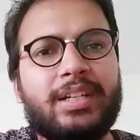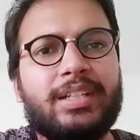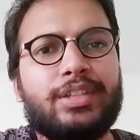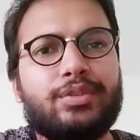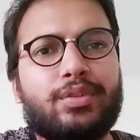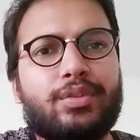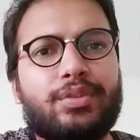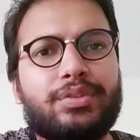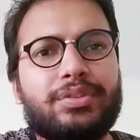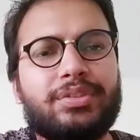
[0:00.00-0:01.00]

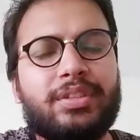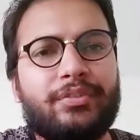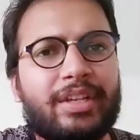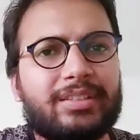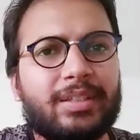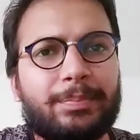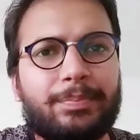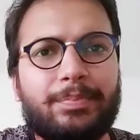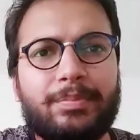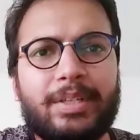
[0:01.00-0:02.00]
So she wakes up
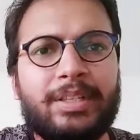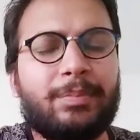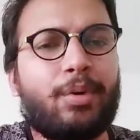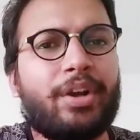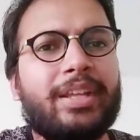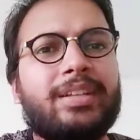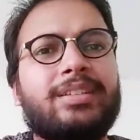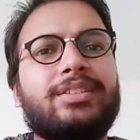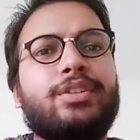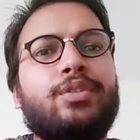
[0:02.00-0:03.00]
in the morning.
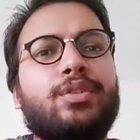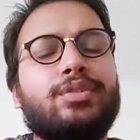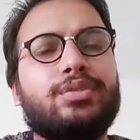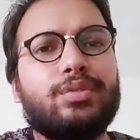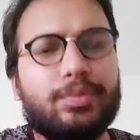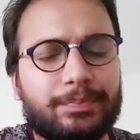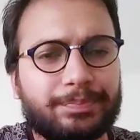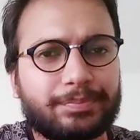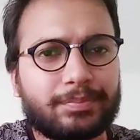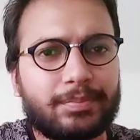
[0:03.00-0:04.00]
She goes
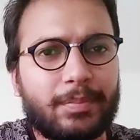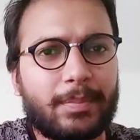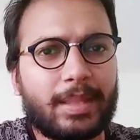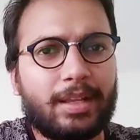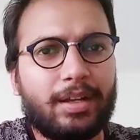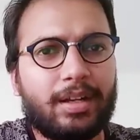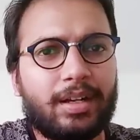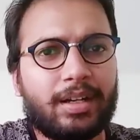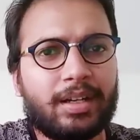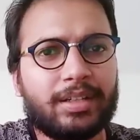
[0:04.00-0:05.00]

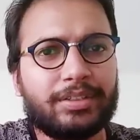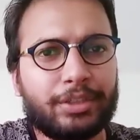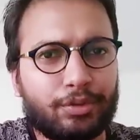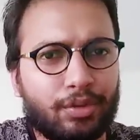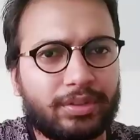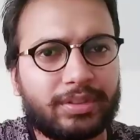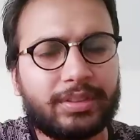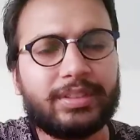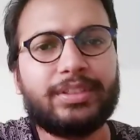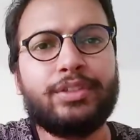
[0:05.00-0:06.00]
to, she
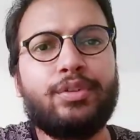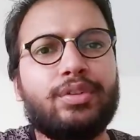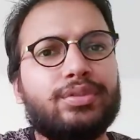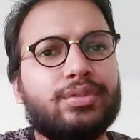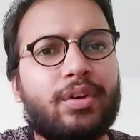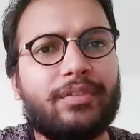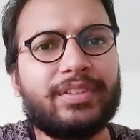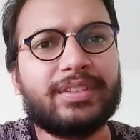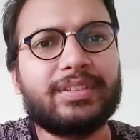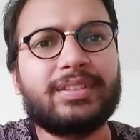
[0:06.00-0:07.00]
cooks. She goes to
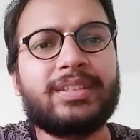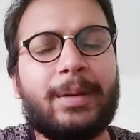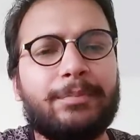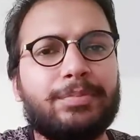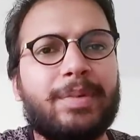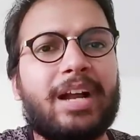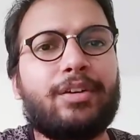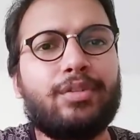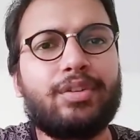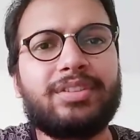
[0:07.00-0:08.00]
office, comes back,
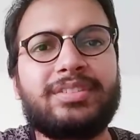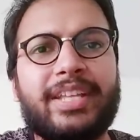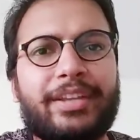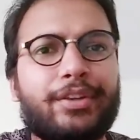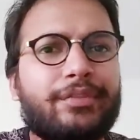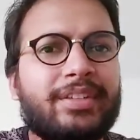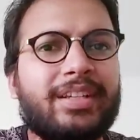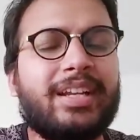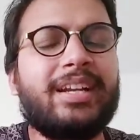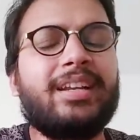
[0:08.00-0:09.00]
cooks, take care of the kid.